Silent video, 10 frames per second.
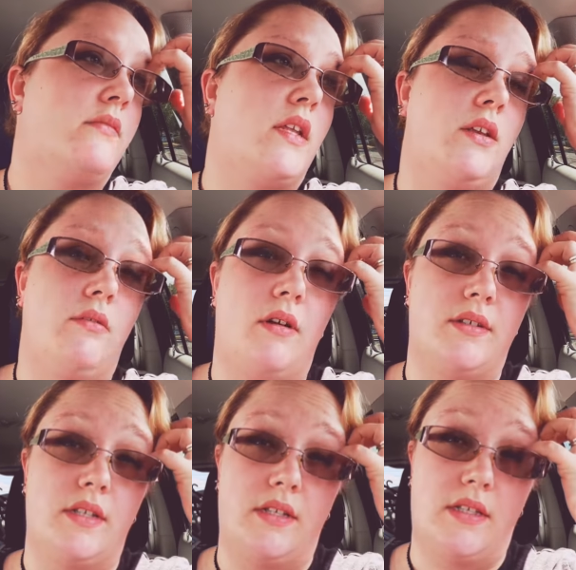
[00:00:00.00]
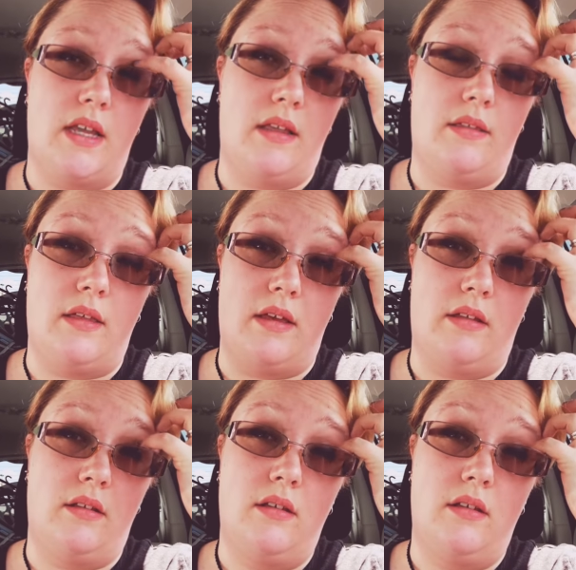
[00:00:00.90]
Can you honestly say that,